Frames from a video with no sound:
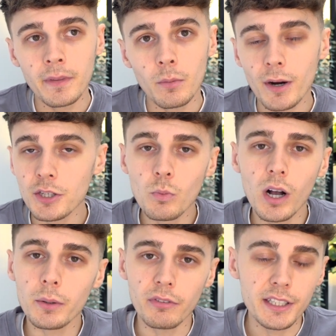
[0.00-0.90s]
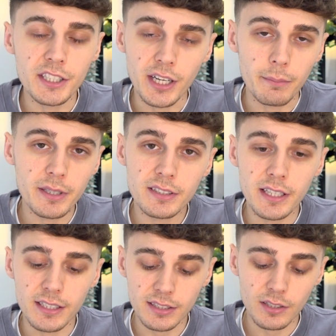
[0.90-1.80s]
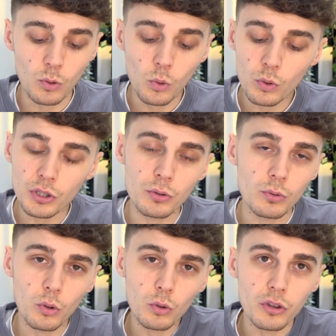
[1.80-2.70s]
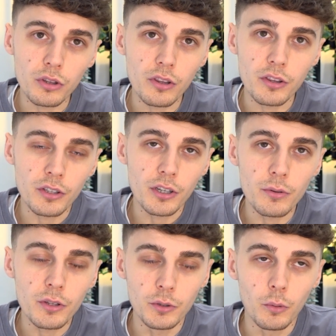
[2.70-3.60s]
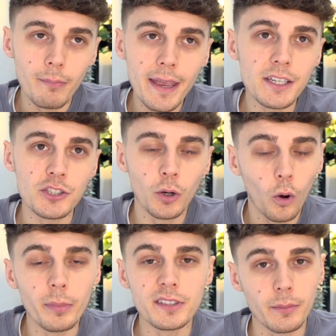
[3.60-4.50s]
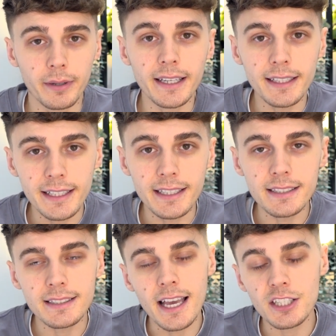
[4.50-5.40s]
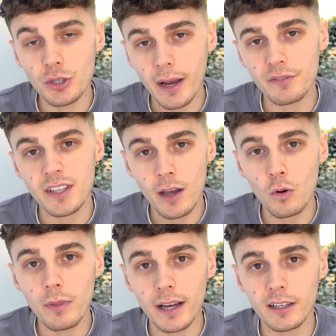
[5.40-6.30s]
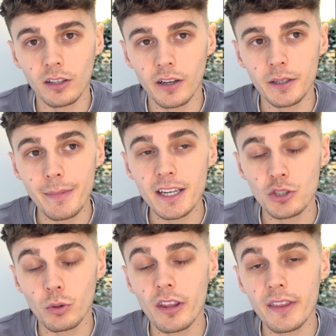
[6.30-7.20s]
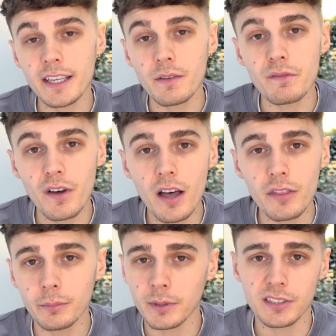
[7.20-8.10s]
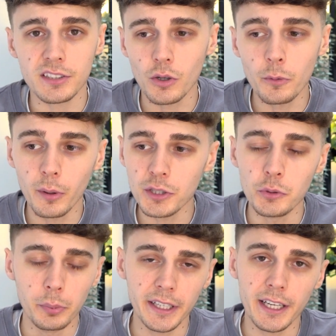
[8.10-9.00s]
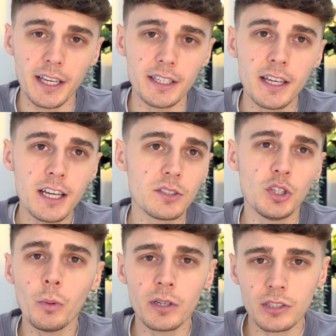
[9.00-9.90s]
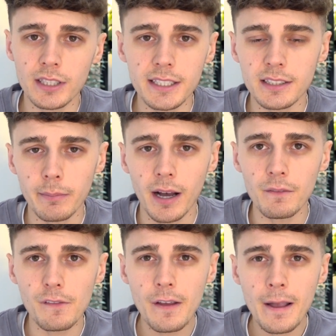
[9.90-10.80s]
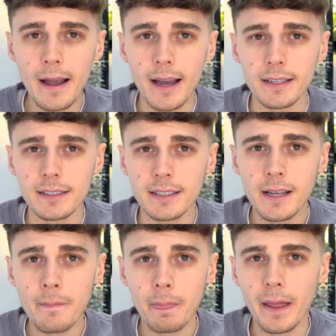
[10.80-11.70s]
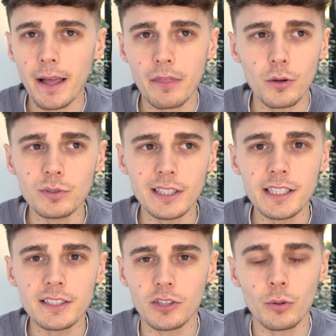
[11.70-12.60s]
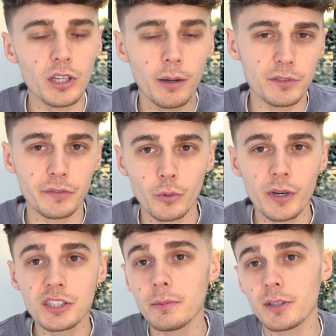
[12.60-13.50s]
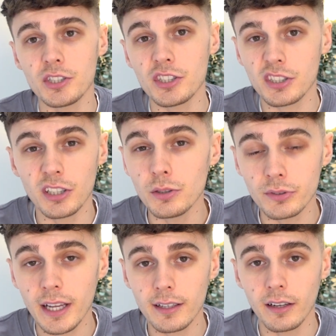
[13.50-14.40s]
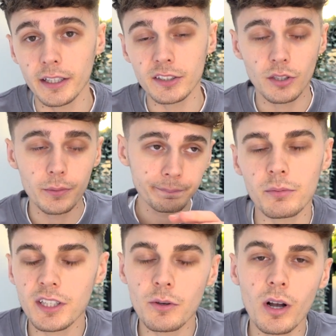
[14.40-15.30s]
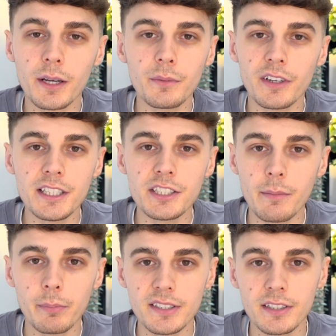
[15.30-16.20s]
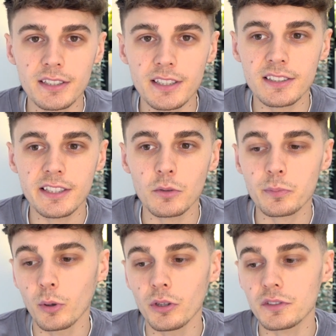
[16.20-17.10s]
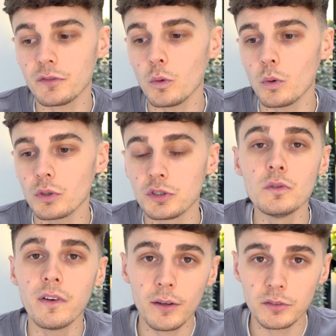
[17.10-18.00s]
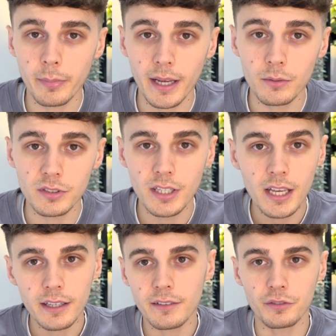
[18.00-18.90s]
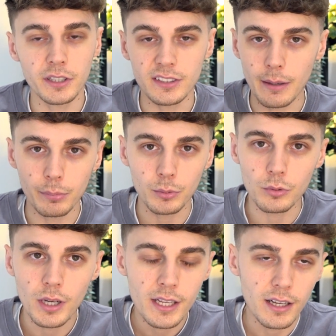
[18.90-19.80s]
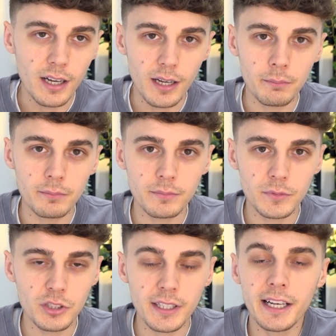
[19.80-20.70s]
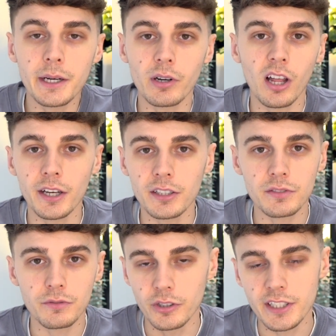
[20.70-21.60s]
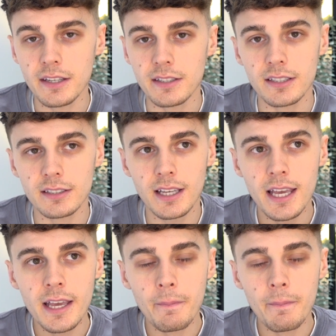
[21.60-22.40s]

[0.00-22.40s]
When you work with a lead gen business, your main job is to bring in leads. Yes, you have to help that client make sure that they convert them, because there's no point you bringing in 200 leads a month and that those leads don't come to fruition, because you're just going to lose that client. So say you're working with a lead gen business that sells products for £2,000, for example, clear aligners for a dentist.